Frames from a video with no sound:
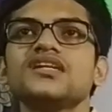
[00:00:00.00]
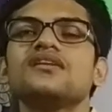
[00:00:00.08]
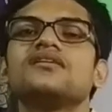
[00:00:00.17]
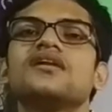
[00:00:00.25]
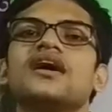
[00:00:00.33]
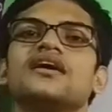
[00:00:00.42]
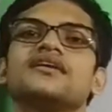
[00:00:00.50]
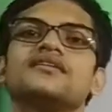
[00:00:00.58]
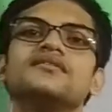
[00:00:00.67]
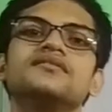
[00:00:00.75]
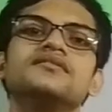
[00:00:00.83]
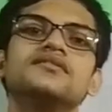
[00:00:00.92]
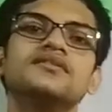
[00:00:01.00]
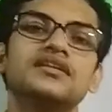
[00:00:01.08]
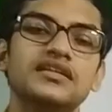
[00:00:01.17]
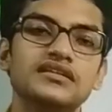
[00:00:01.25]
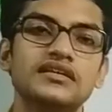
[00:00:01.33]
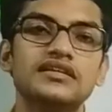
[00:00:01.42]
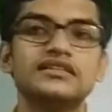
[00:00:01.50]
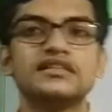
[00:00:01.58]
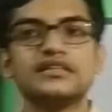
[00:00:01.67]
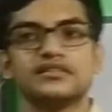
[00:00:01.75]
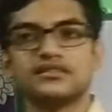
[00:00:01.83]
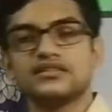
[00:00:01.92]
like
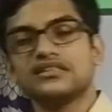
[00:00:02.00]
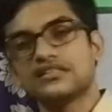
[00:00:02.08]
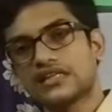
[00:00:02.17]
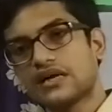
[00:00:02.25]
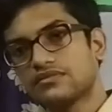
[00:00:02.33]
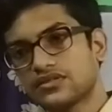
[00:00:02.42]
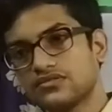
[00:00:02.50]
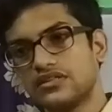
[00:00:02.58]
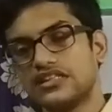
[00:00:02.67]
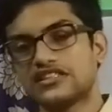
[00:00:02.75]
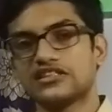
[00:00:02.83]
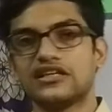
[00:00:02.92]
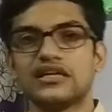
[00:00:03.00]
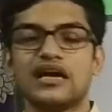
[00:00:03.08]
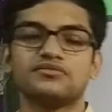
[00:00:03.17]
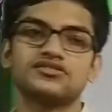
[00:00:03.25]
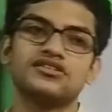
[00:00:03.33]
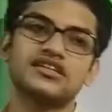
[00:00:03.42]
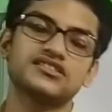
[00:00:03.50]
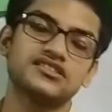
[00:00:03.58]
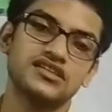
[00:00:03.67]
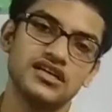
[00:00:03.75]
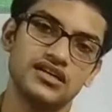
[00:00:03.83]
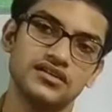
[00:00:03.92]
inheritance, encapsulation,
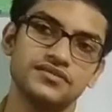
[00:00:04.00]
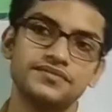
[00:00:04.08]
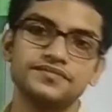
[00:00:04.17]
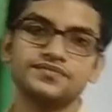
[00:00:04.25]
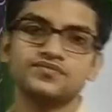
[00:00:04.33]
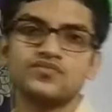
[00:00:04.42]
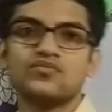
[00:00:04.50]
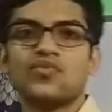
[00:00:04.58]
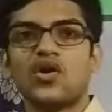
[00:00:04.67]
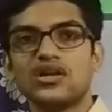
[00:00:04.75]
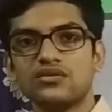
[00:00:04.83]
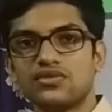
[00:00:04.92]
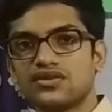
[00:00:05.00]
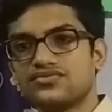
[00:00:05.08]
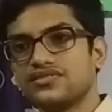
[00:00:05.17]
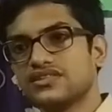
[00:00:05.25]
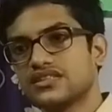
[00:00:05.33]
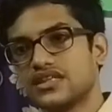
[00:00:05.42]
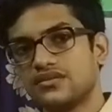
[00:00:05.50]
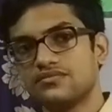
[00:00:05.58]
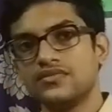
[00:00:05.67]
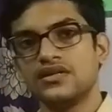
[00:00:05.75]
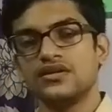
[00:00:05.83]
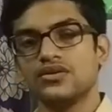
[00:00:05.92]
abstraction,
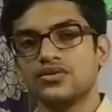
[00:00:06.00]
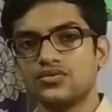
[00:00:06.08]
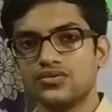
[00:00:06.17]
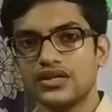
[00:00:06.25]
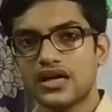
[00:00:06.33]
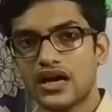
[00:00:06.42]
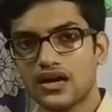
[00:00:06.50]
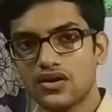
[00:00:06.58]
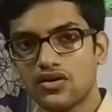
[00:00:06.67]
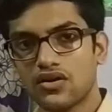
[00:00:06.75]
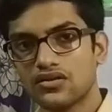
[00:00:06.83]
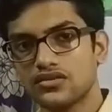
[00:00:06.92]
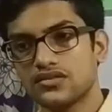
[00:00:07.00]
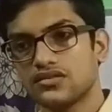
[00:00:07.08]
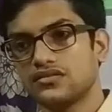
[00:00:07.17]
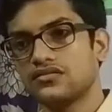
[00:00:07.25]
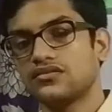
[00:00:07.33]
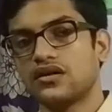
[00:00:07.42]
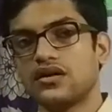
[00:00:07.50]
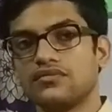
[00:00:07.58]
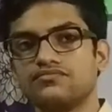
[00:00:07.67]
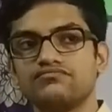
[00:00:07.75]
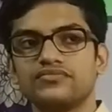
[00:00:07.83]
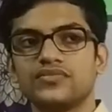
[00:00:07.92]
polymorphism. We are not
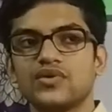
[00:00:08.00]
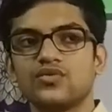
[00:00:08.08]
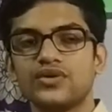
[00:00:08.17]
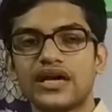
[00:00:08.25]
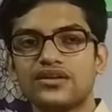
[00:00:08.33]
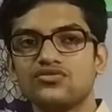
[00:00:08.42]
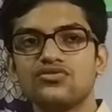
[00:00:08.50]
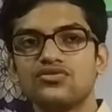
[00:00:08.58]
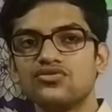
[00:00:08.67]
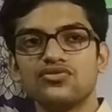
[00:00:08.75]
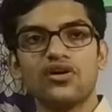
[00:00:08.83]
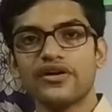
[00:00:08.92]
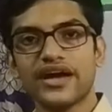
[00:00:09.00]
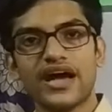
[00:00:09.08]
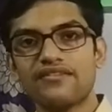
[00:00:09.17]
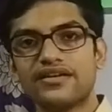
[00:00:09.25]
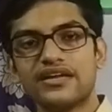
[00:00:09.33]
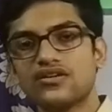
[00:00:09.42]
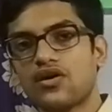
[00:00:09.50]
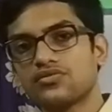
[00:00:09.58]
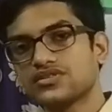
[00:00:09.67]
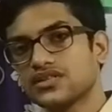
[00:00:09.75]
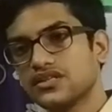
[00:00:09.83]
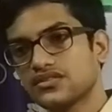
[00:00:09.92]
we do not have any
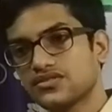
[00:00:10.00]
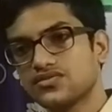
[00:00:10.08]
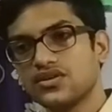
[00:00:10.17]
options